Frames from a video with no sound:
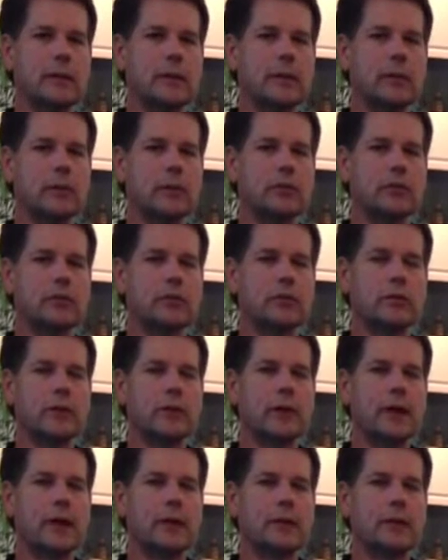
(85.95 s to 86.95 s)
it was just the
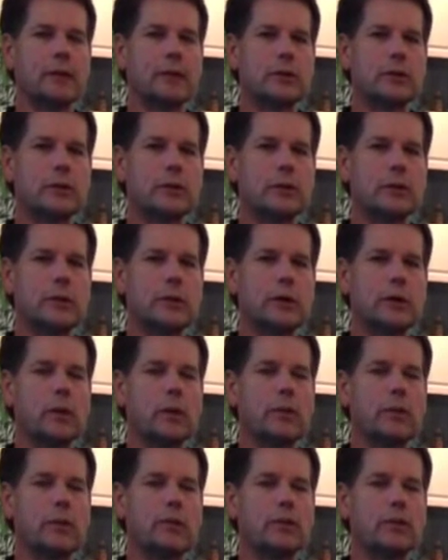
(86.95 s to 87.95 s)
right opportunity to go
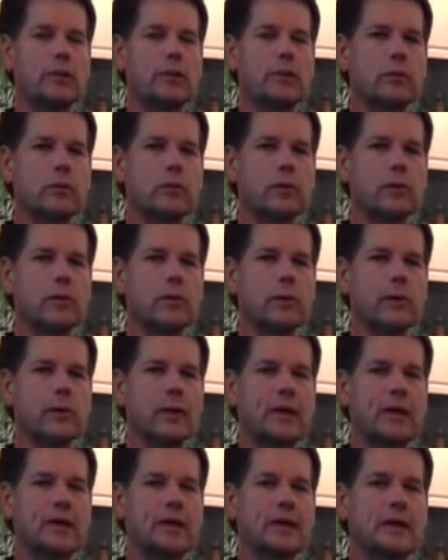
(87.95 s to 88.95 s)
in business with him at
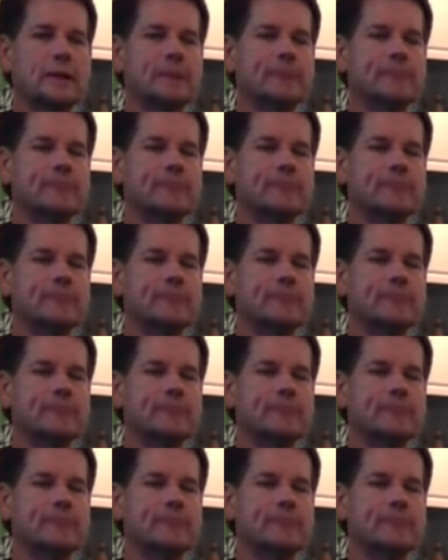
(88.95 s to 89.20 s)
that time.